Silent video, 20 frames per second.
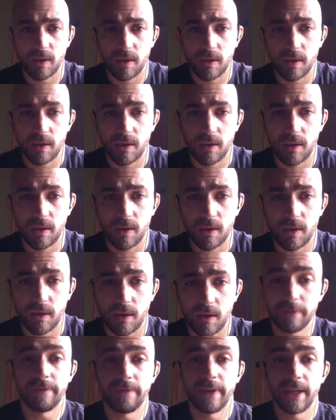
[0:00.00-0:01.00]
Another
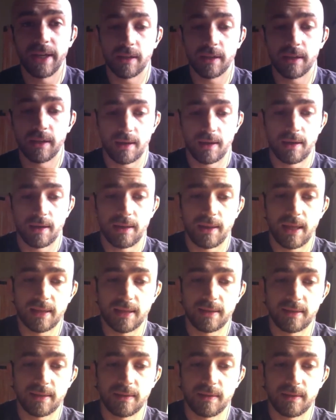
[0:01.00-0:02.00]
thing
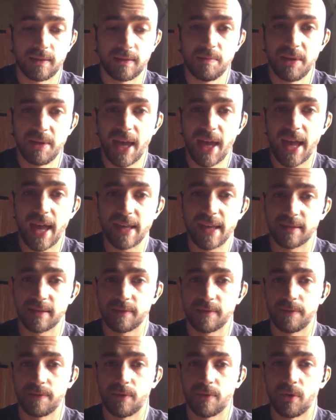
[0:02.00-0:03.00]
that's been asked
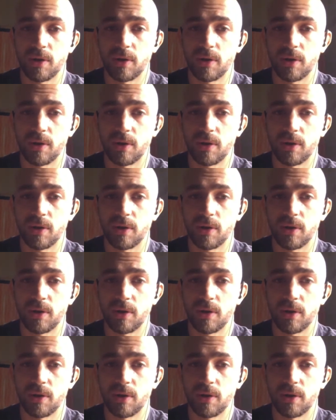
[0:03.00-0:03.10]
for